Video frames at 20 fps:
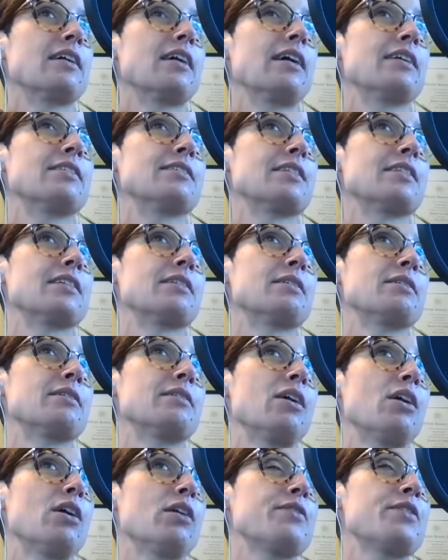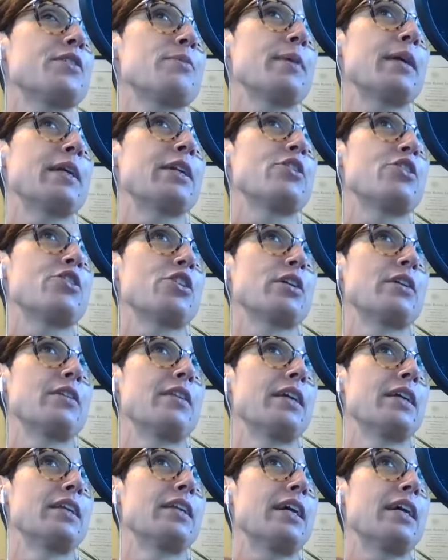as an office manager and
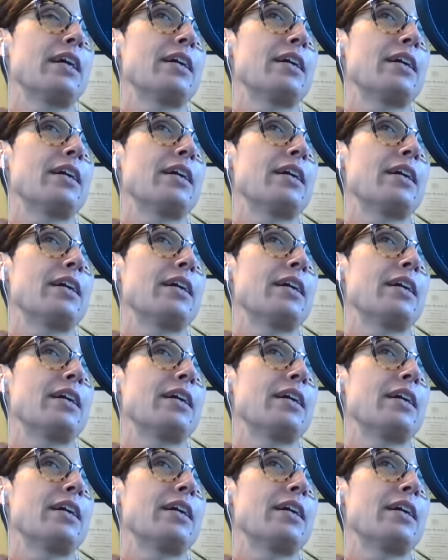then